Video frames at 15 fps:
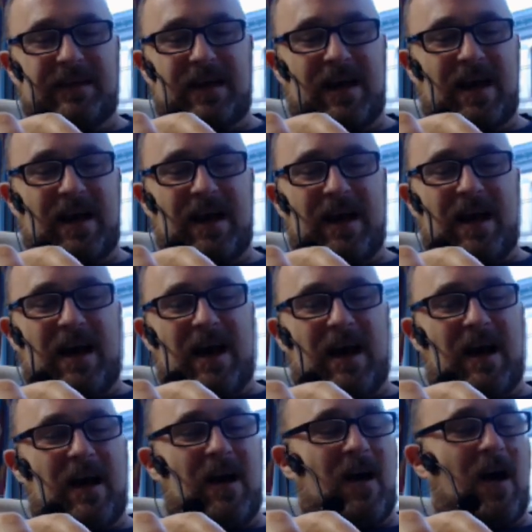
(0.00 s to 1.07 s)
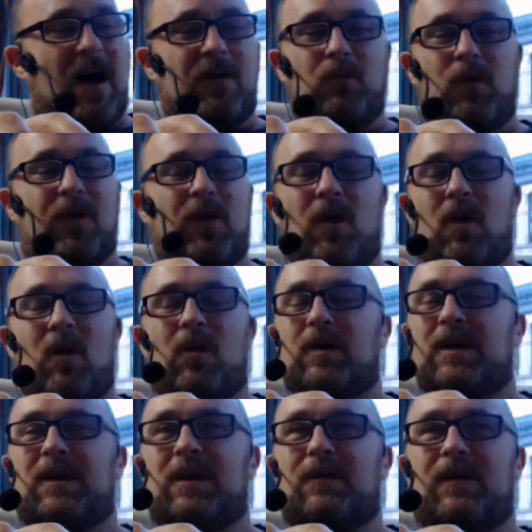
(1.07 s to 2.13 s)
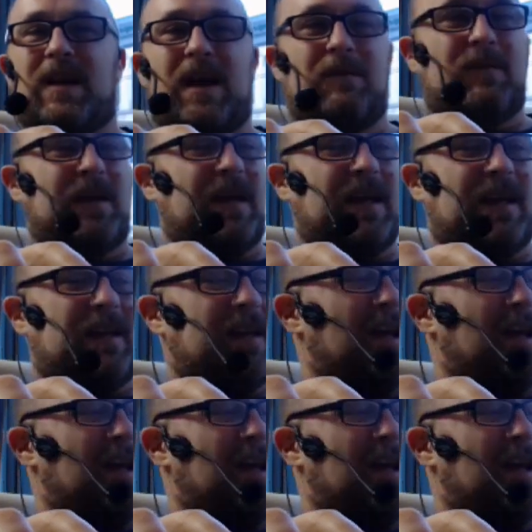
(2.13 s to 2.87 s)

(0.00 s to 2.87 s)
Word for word: uh, uh, onward ho, you know what I yeah. mean?